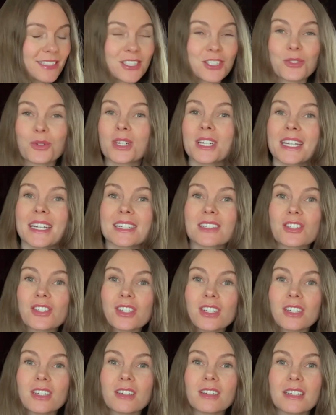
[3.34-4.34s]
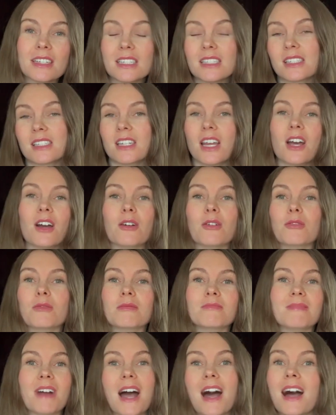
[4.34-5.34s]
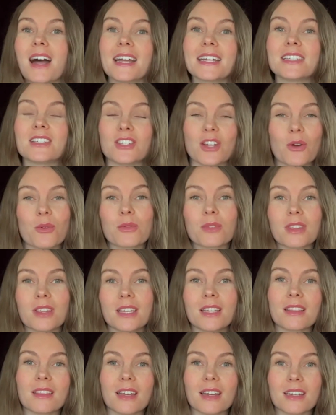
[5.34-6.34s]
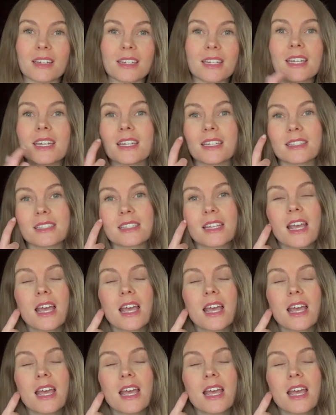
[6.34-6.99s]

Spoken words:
short answer is no. I don't think that it is,